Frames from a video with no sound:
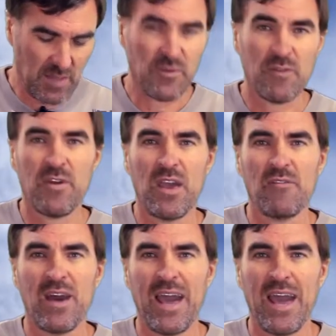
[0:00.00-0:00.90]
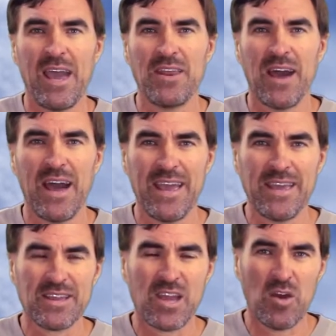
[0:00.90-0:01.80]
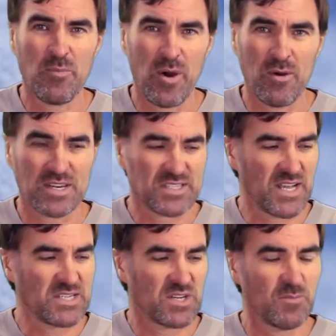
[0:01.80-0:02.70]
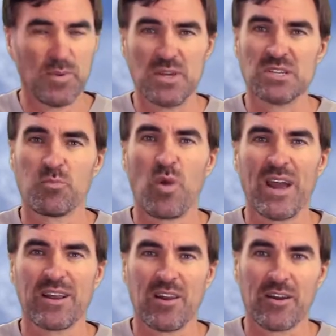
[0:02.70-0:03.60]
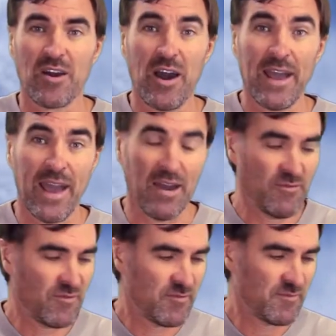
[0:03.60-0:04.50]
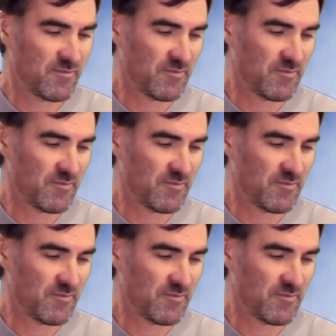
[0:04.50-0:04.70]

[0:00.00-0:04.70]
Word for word: If you've ever had a GoPro extension piece break like I have,